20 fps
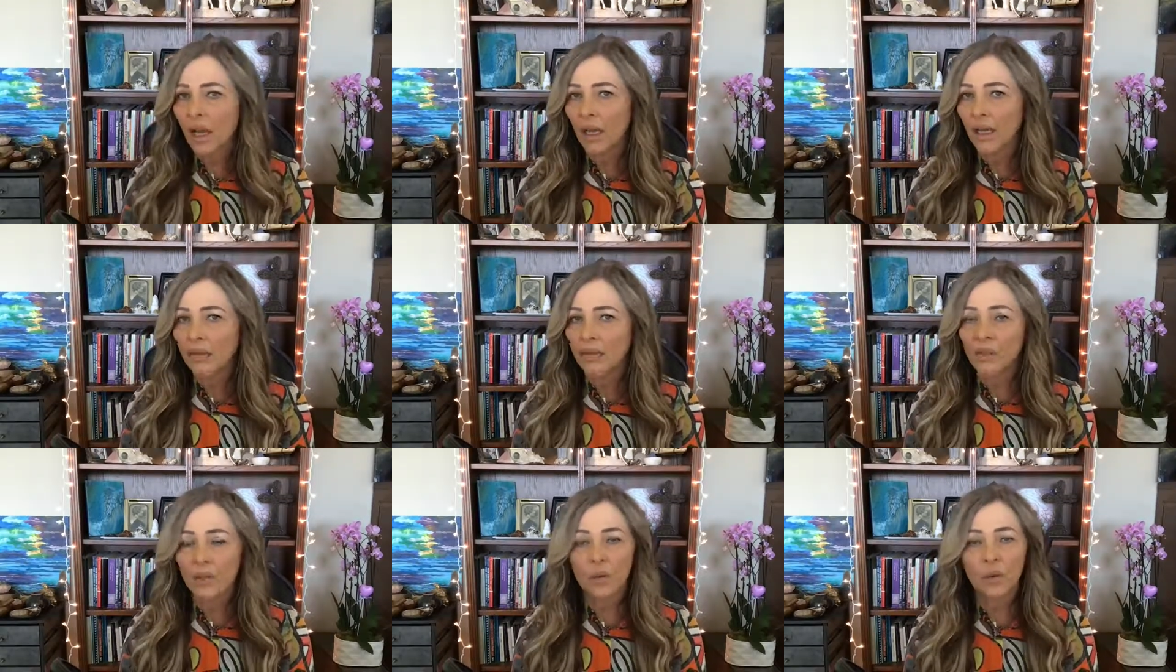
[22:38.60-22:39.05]

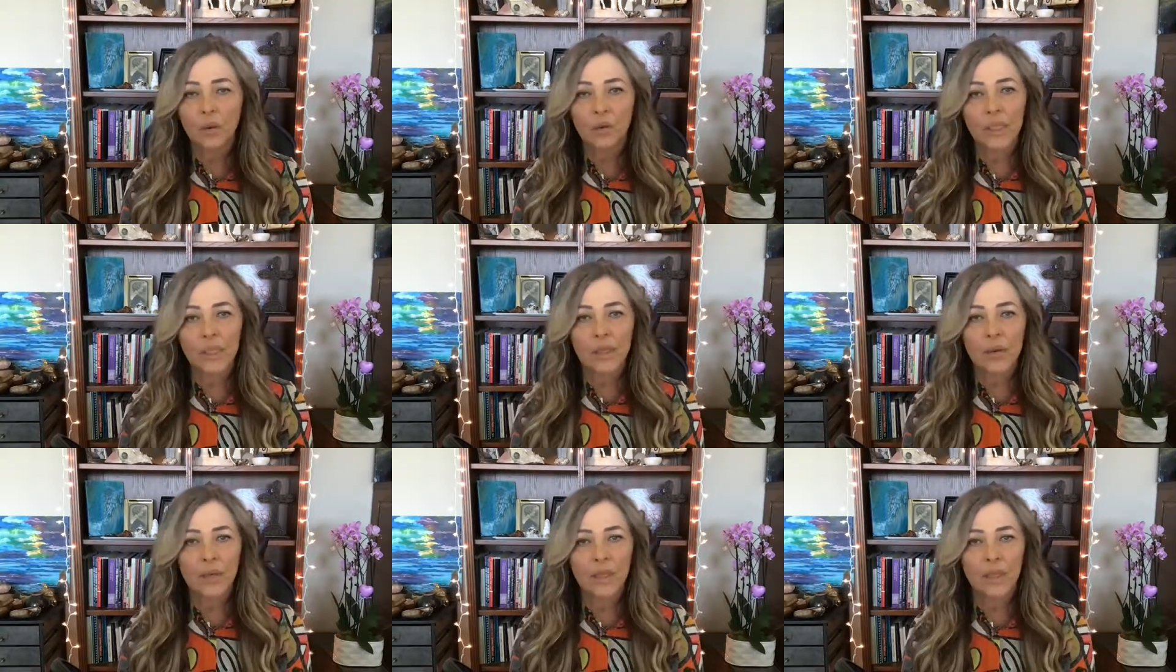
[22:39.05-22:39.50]
school
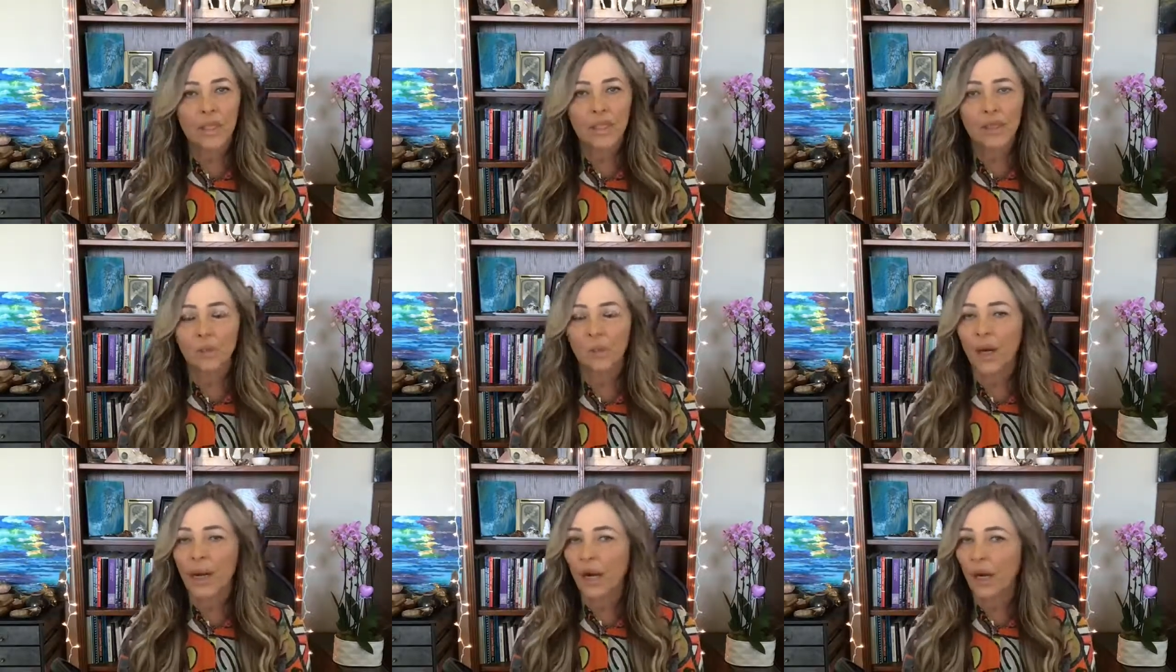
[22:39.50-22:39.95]

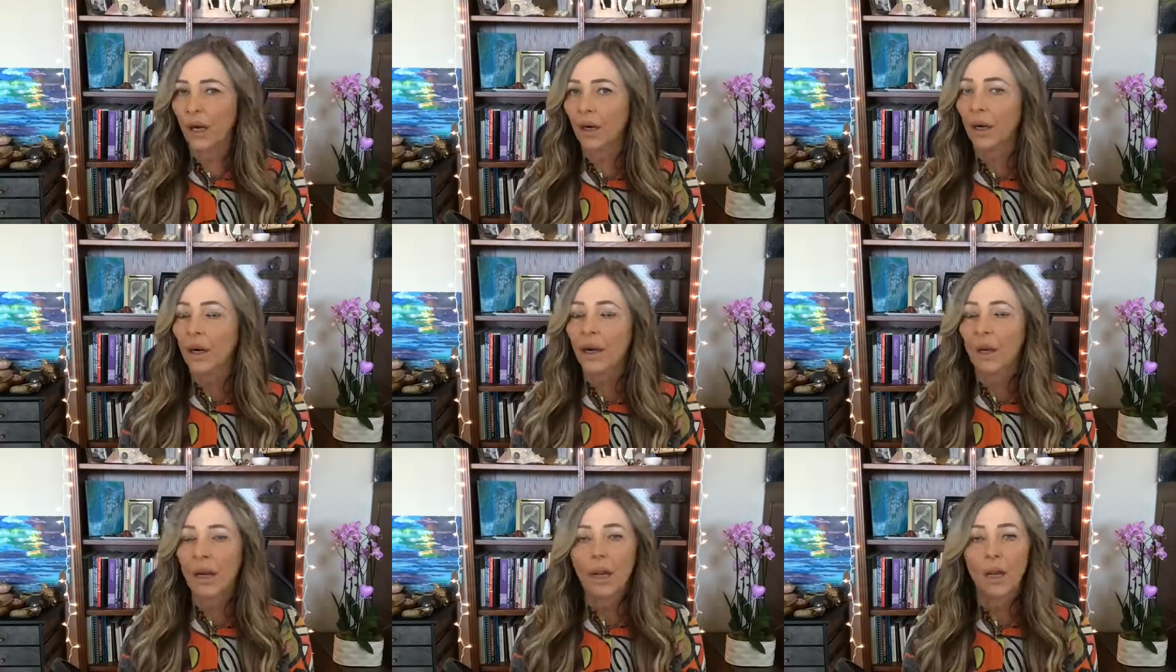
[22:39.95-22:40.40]
districts
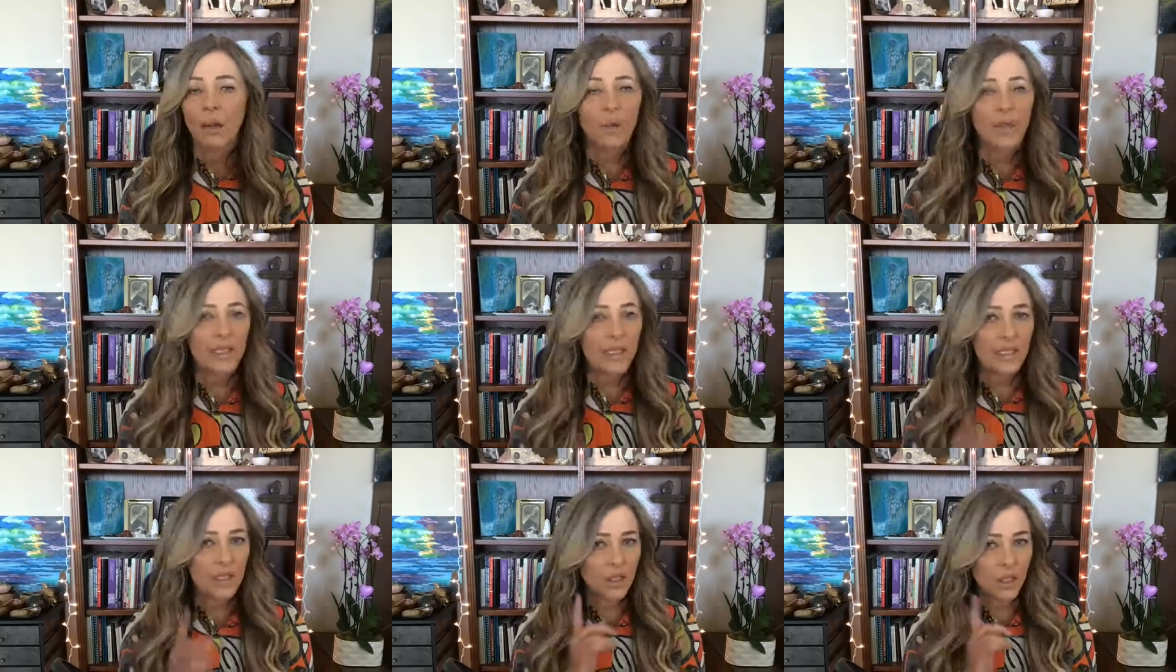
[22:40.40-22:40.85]
where
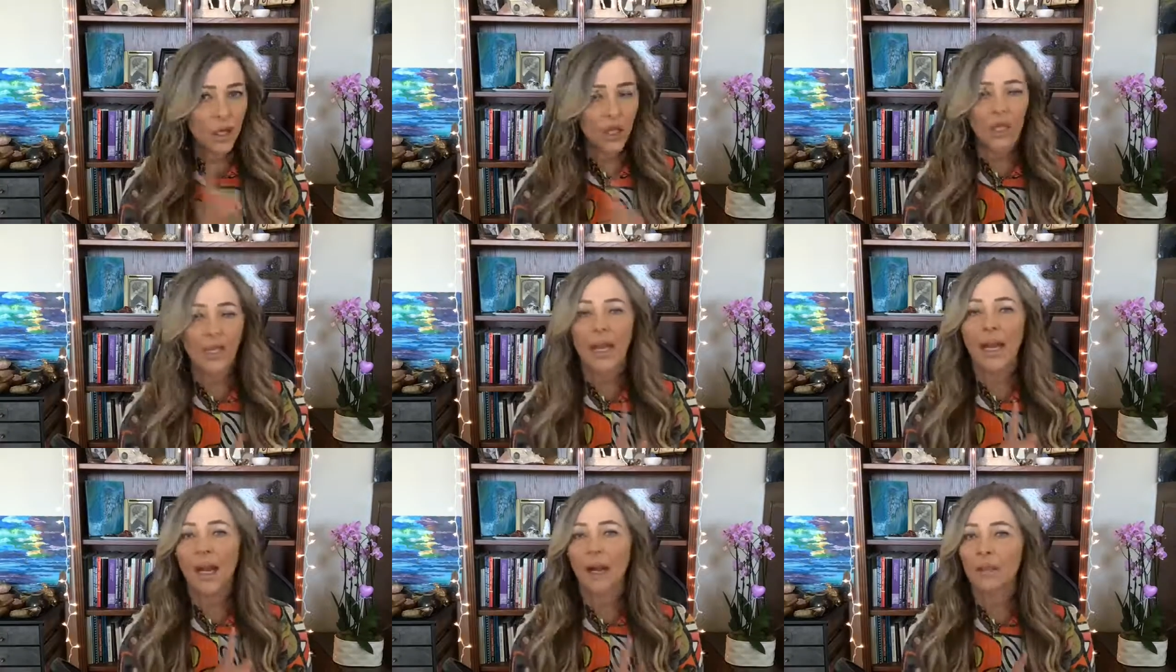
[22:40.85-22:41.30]
we
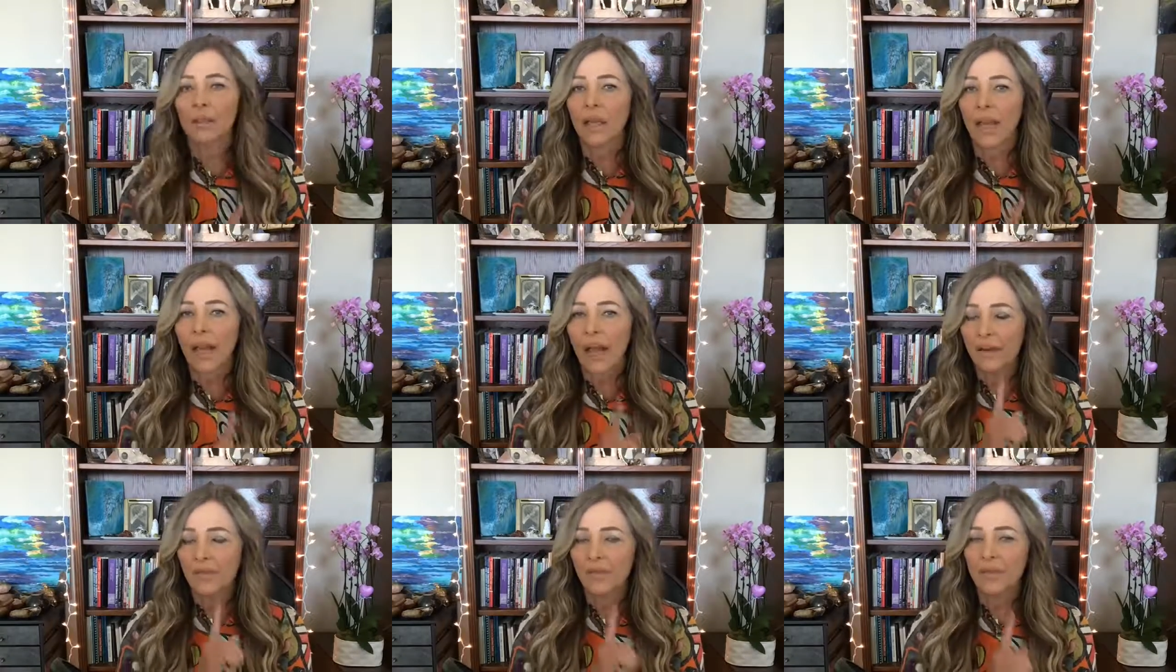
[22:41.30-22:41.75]
start
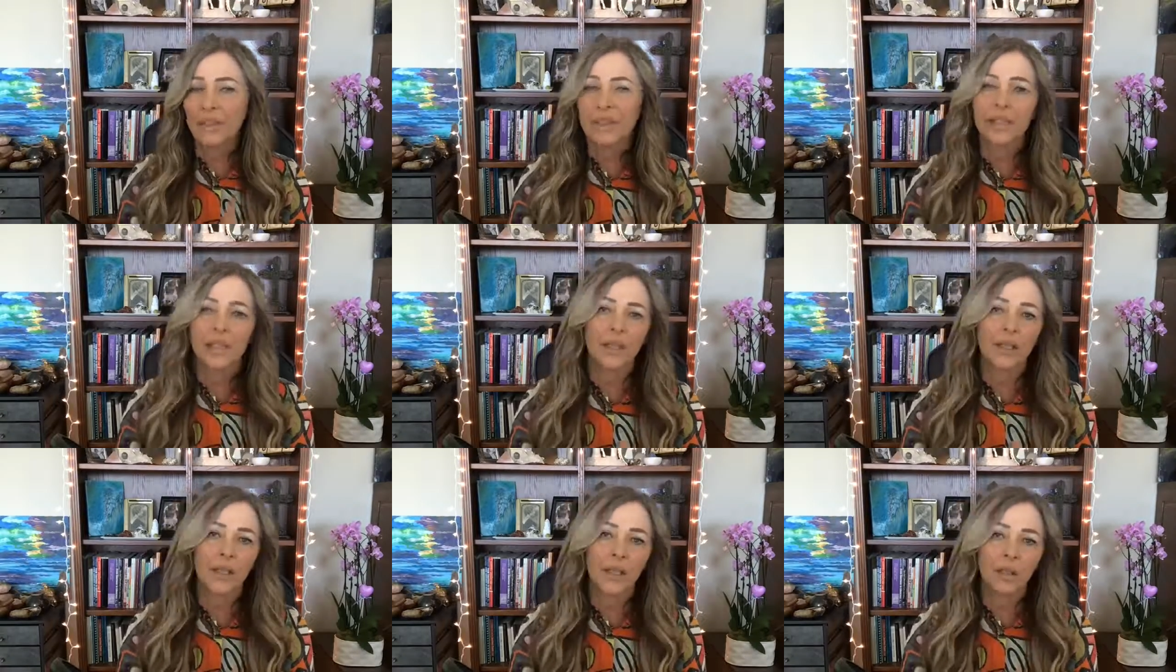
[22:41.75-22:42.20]
out
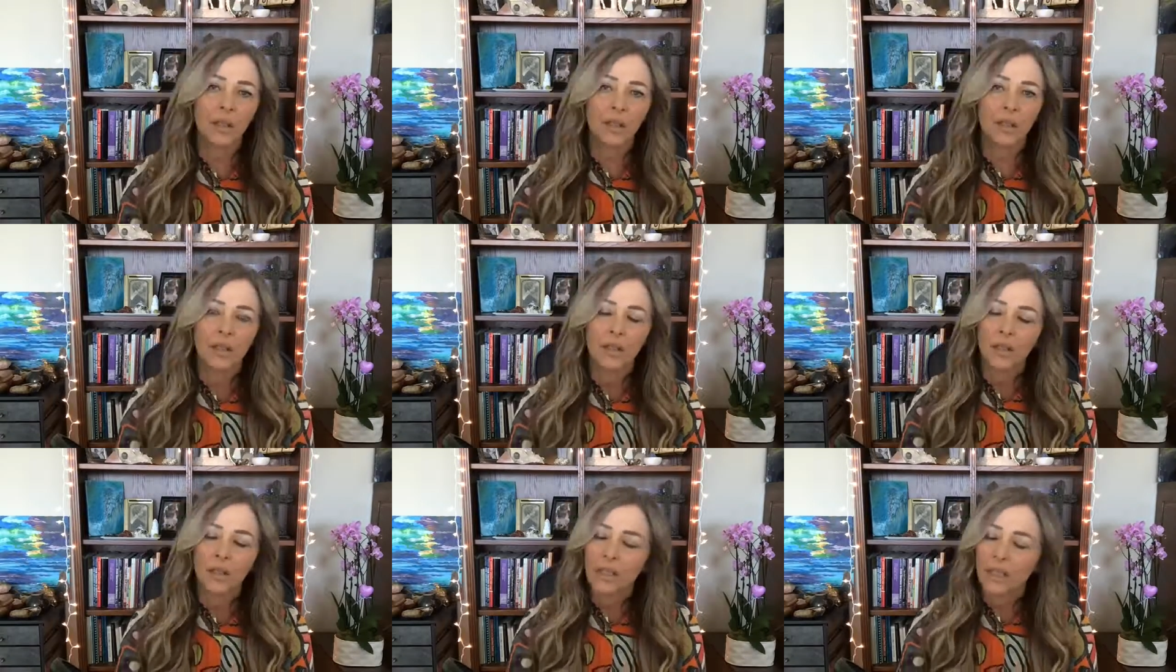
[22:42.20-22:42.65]
adversarial.